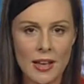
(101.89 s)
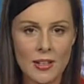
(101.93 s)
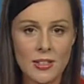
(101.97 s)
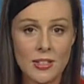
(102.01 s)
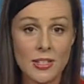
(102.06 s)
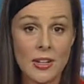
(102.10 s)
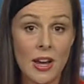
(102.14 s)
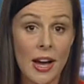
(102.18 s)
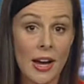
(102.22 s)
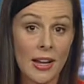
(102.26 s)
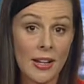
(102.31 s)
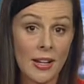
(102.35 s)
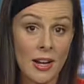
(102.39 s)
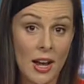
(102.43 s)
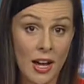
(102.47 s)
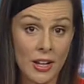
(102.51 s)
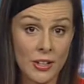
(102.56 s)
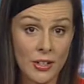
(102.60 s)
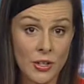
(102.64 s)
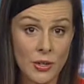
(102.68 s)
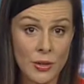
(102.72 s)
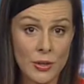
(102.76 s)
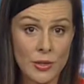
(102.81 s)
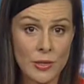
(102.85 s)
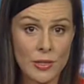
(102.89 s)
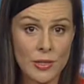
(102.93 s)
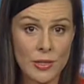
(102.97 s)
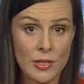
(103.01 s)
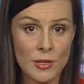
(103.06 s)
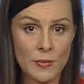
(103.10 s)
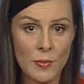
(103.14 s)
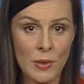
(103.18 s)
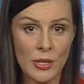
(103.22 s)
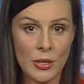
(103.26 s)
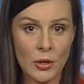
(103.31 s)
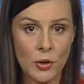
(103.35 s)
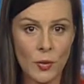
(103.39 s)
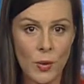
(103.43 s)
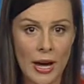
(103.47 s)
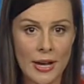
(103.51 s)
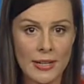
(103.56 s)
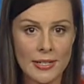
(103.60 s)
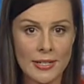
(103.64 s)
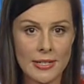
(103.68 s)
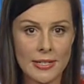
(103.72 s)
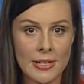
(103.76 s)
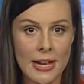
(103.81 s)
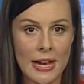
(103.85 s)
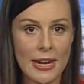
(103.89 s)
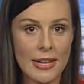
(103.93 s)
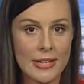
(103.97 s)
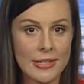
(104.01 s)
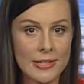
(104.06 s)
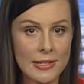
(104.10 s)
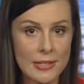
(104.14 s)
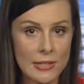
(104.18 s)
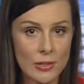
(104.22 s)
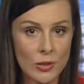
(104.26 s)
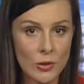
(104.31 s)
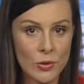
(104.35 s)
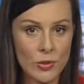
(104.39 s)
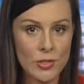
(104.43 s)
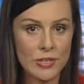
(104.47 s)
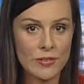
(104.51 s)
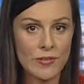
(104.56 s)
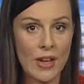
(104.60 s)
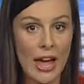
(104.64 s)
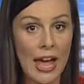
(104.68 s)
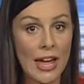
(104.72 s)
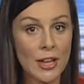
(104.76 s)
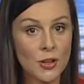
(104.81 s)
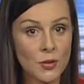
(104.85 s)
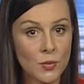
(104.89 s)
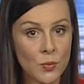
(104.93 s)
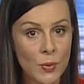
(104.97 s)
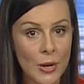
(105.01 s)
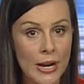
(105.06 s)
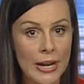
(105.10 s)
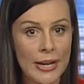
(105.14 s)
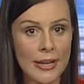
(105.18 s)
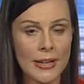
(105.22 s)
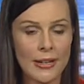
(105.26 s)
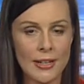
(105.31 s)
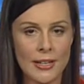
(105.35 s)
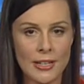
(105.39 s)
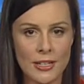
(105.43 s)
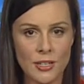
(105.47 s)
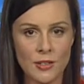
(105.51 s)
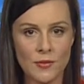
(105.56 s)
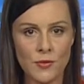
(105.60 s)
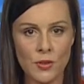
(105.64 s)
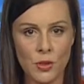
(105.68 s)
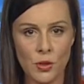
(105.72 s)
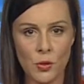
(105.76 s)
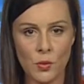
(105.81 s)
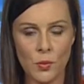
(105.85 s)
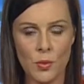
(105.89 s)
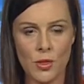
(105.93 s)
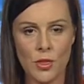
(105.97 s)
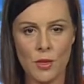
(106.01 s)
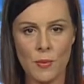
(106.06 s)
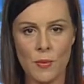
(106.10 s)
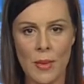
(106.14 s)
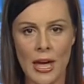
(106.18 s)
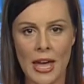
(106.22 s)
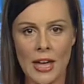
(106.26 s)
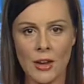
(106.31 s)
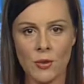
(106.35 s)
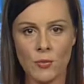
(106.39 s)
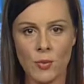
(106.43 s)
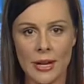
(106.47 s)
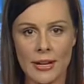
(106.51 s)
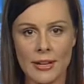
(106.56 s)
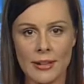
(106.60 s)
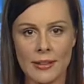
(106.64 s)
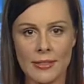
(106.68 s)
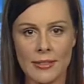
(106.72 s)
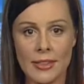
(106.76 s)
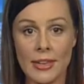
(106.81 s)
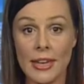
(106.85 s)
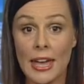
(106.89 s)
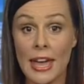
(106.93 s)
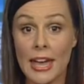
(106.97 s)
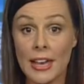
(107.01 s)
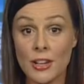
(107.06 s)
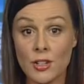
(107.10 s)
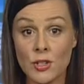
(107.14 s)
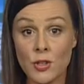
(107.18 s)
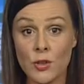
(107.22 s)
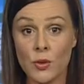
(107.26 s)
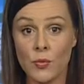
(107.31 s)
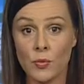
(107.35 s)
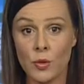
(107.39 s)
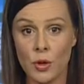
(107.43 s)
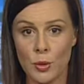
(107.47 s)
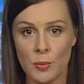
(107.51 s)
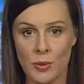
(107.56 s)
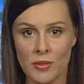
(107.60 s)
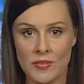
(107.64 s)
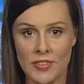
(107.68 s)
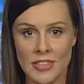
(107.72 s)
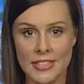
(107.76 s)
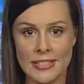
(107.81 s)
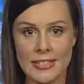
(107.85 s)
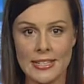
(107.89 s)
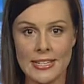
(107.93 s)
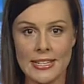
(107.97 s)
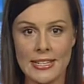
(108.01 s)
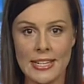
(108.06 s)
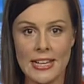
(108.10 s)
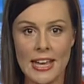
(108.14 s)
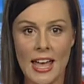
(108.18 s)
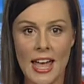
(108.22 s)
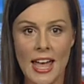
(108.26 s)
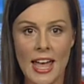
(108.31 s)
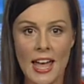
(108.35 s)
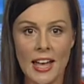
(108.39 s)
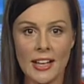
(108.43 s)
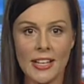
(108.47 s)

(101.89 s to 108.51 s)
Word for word: Tonight, Nine News has been granted an exclusive and rare interview with the man running the engine room of the city,